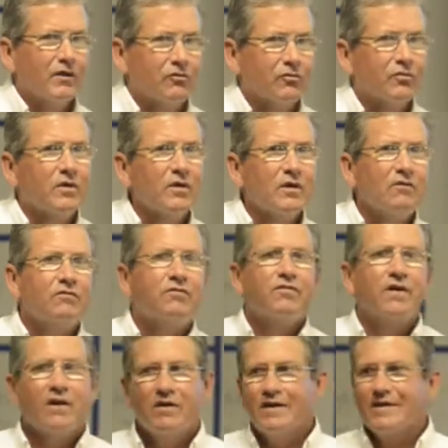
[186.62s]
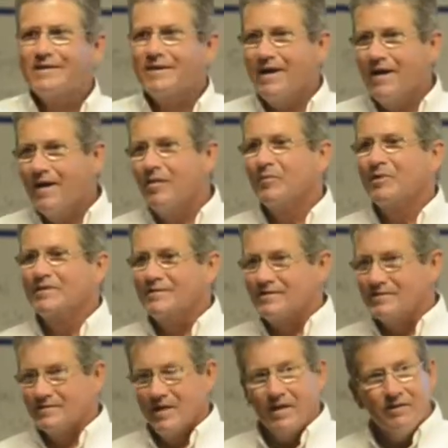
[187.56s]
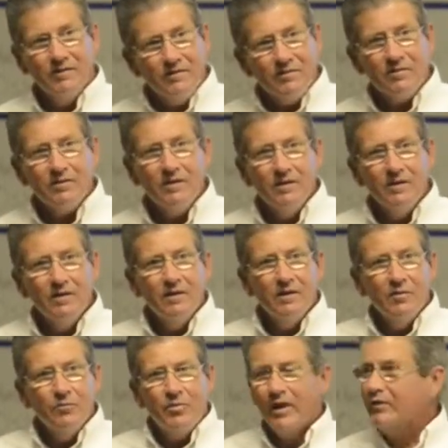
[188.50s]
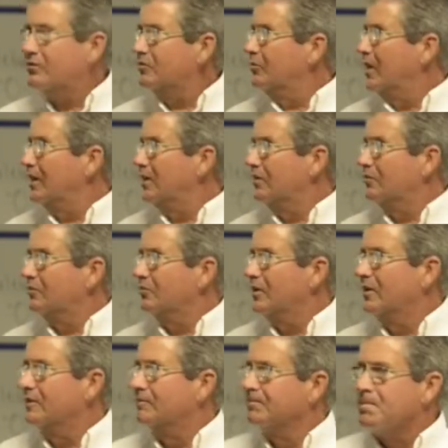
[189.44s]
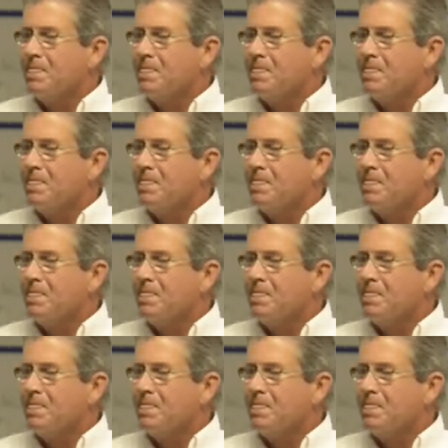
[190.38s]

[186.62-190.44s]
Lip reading: It's really very common sense pest management,